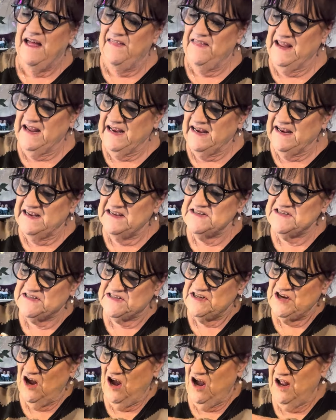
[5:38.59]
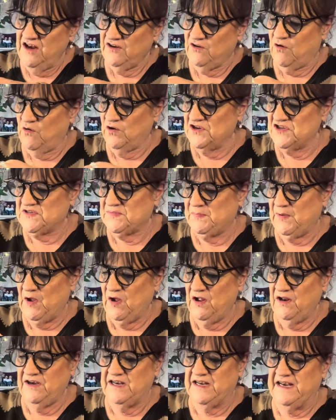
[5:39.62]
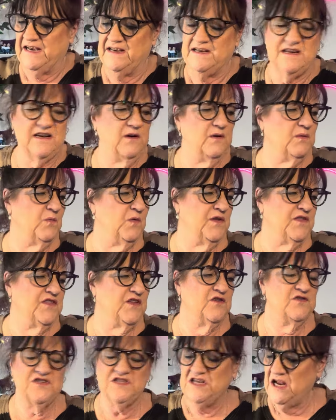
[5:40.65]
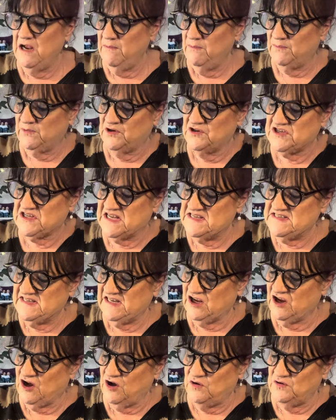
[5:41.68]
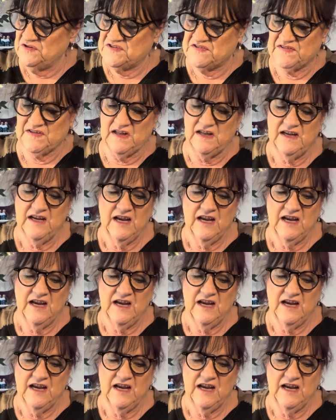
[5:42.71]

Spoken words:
It is not corresponding with those numbers because it goes,